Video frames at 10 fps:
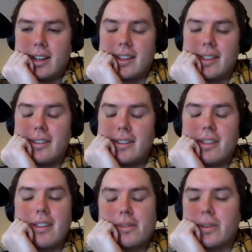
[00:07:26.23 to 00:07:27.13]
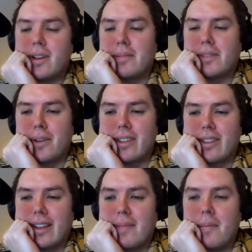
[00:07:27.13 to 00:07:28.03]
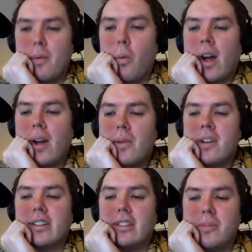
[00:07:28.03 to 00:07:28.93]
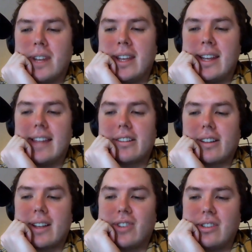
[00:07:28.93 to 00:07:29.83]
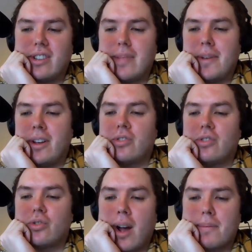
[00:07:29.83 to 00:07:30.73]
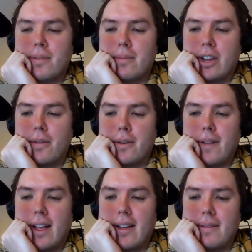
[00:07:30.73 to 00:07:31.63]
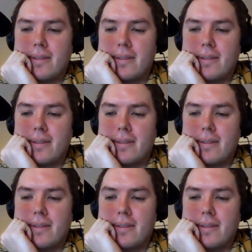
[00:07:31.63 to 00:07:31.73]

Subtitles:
This one comes up all the time. Why was Illuminate/HTML dropped from Laravel 5?